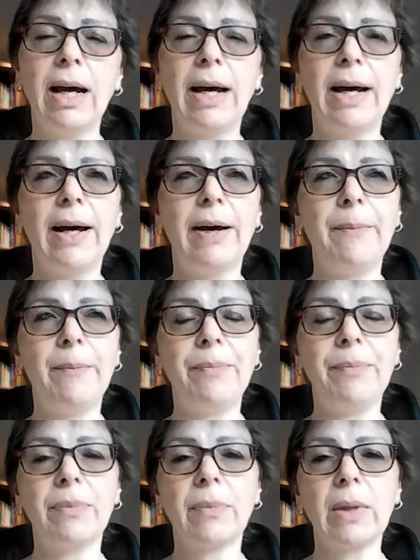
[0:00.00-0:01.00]

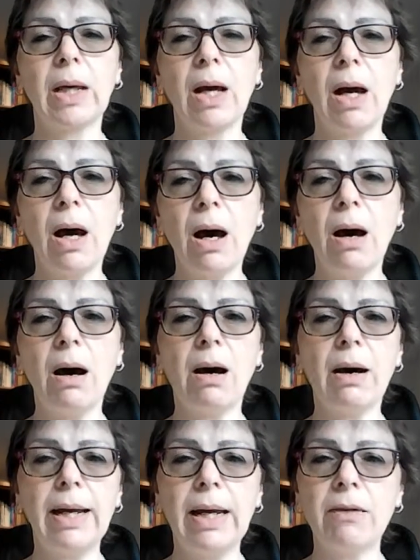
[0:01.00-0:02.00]

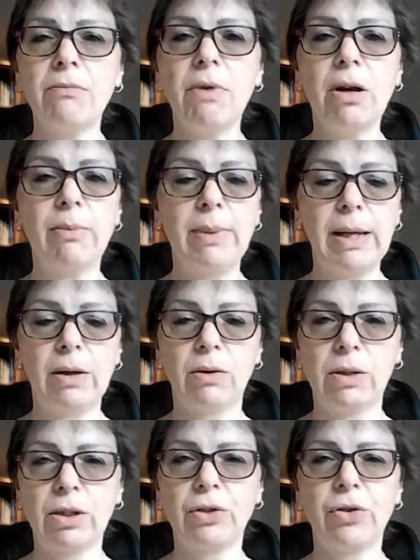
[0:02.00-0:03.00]
high aerobic
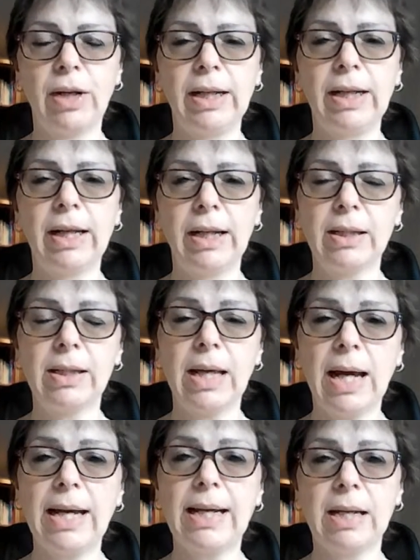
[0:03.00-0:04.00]
constant training, because
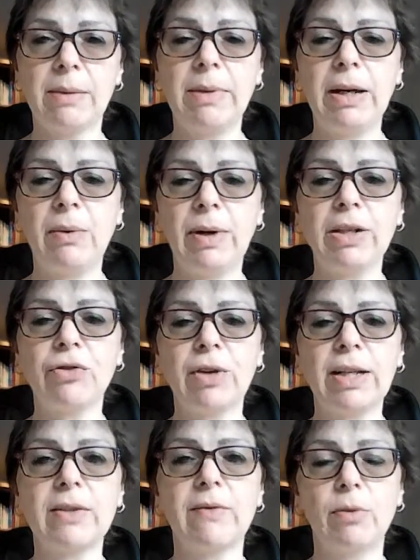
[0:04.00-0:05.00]
it can be quite
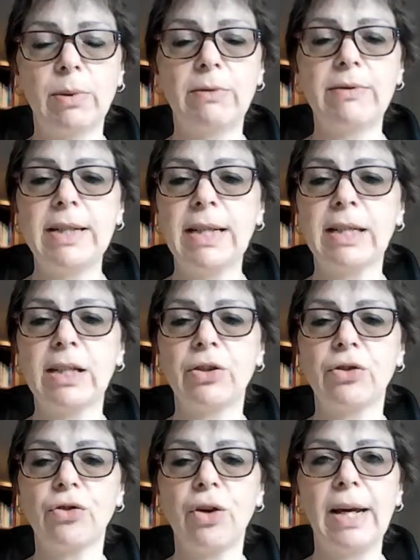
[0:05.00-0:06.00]
stressful, but
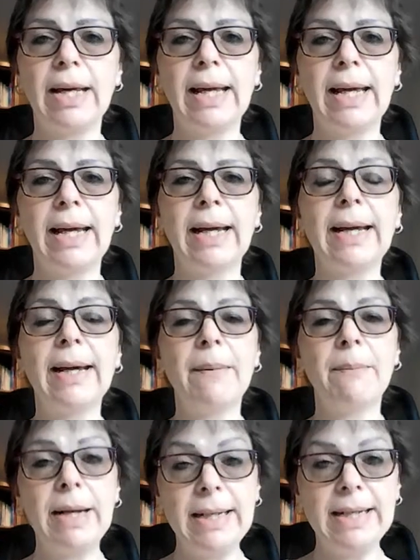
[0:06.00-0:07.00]
resistance training,
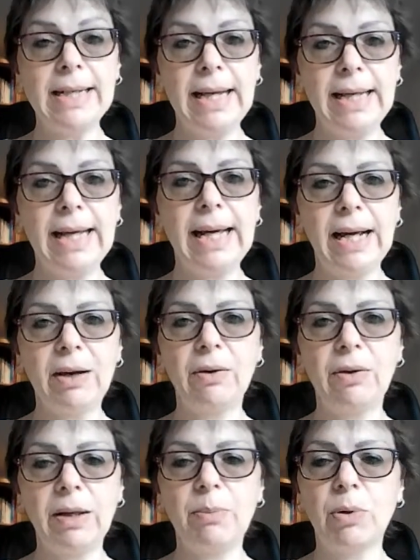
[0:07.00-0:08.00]
maintaining a
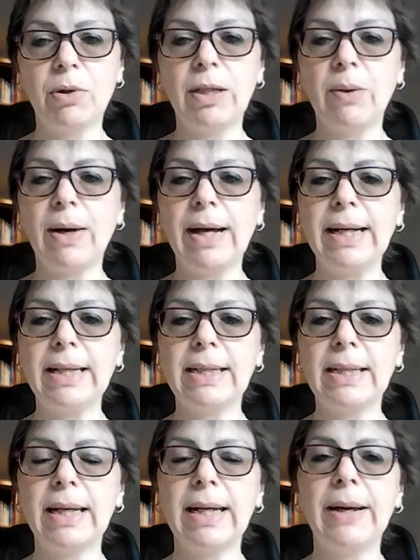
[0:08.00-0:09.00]
healthy body weight.
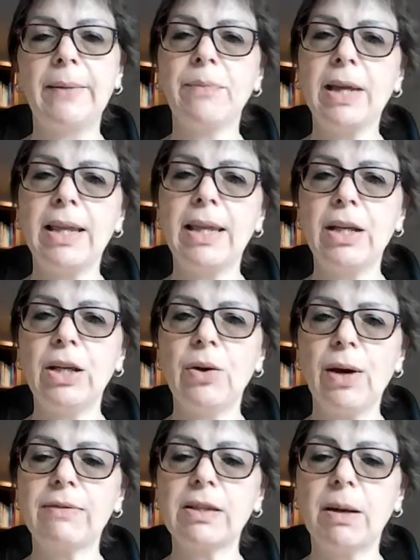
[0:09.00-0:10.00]
And then you
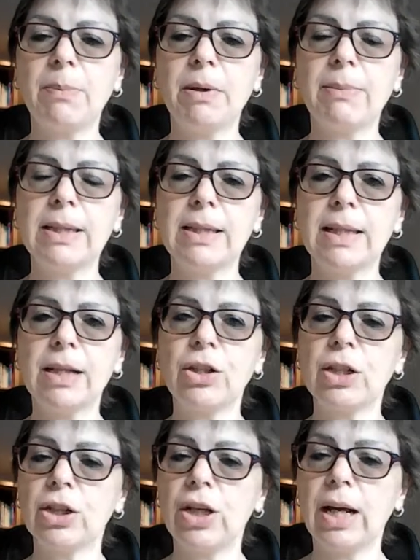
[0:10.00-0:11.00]
have supplements
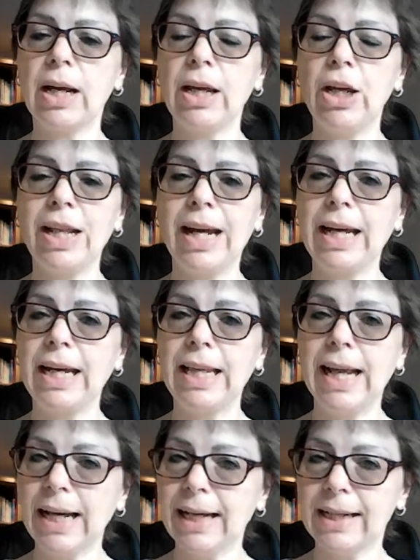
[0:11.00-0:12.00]
such as ylang
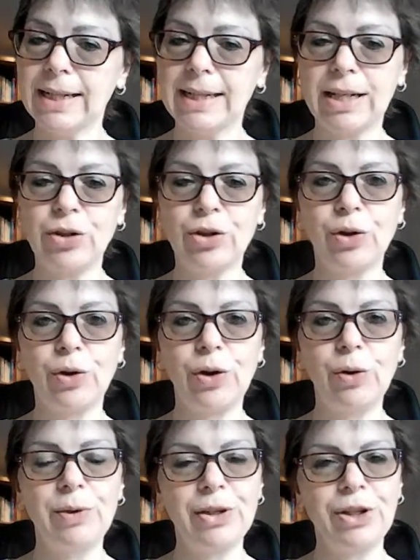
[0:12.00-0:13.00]
ylang essential
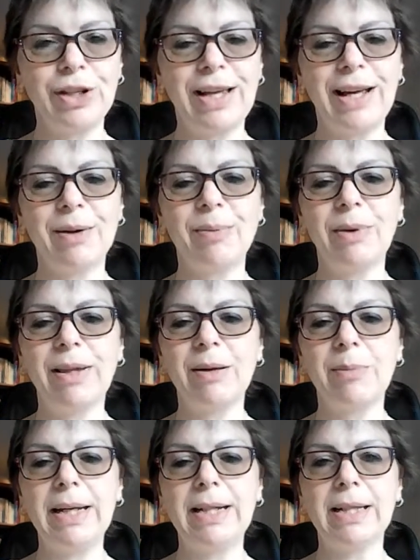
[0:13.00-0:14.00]
oil, which can help with
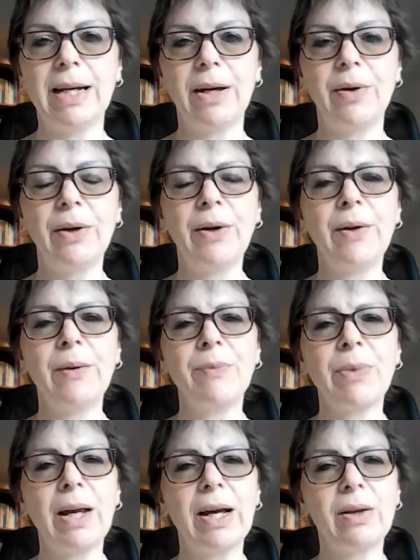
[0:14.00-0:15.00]
libido.
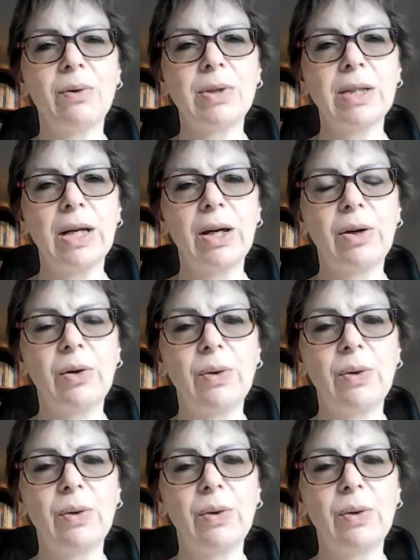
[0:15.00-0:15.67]
And also,